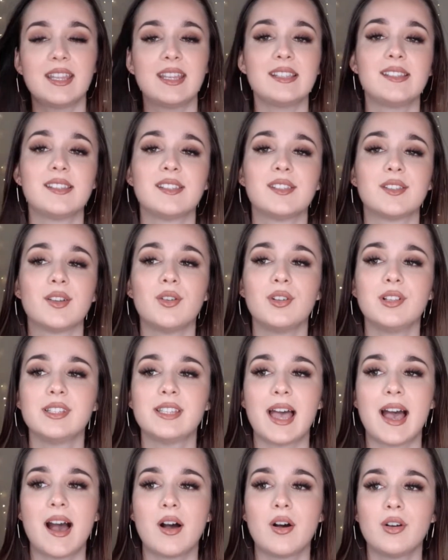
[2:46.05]
they sold
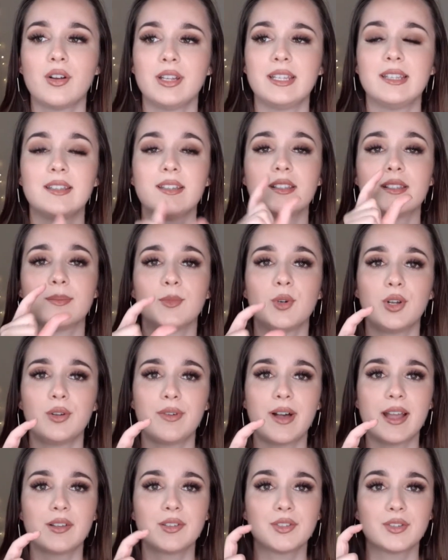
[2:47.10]
out in the small
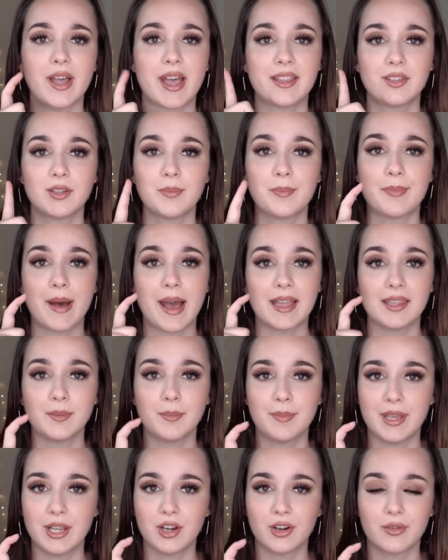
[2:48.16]
vial, so I had to buy the
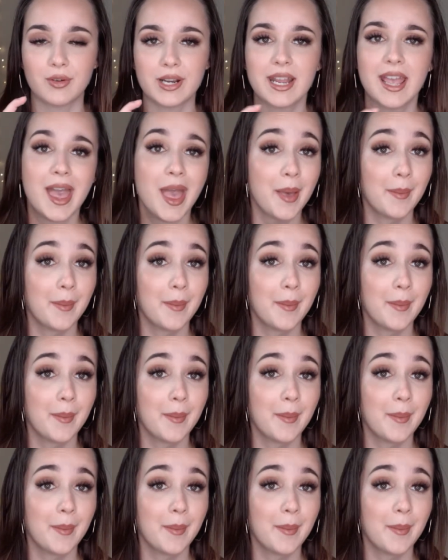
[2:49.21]
bigger one.